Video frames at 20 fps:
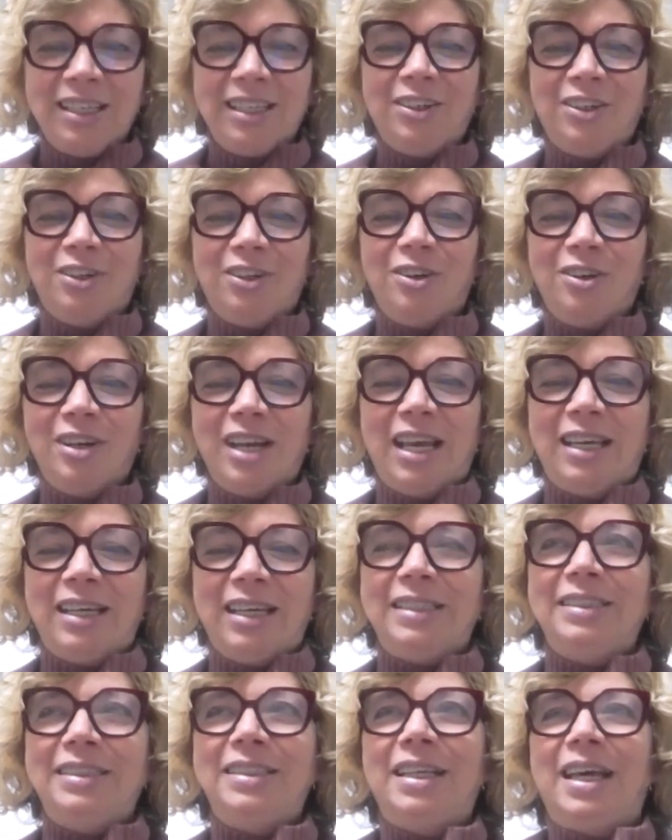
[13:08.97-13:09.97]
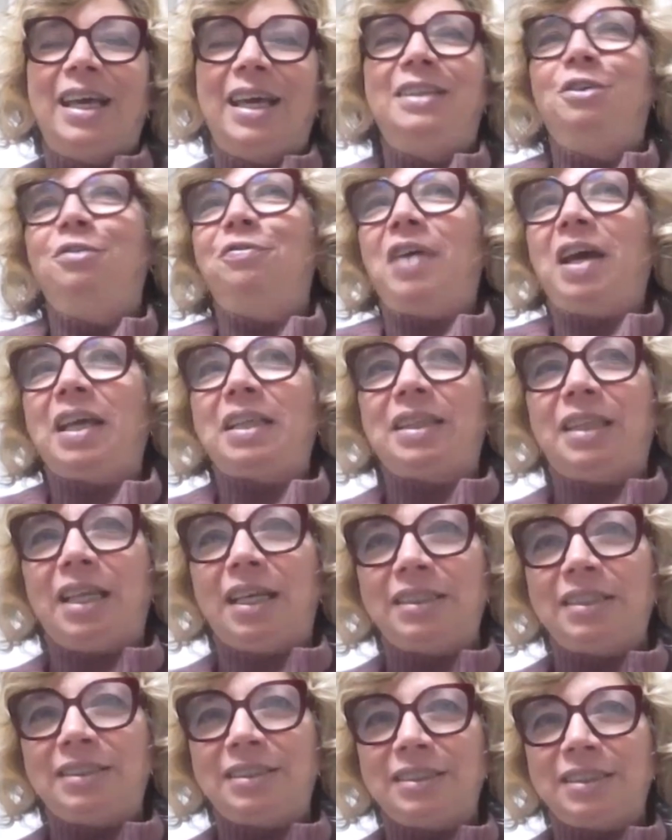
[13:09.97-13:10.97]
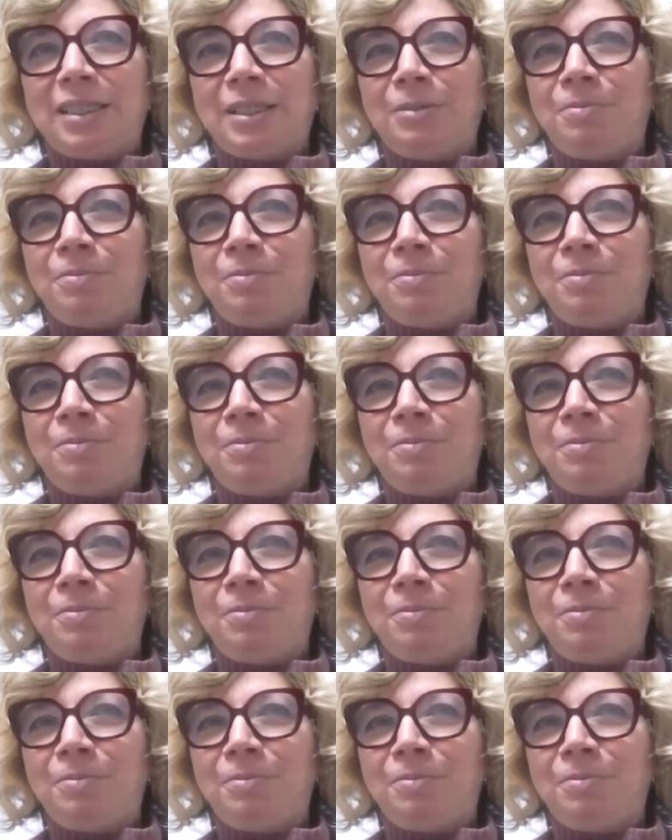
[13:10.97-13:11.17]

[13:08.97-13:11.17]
you know, and the fact that,